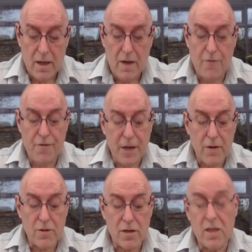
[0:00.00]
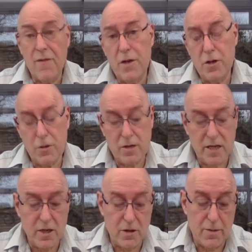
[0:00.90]
It feels as if it should
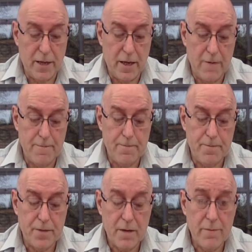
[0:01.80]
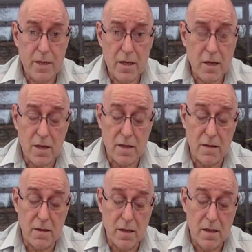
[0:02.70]
tickle me, but it doesn't.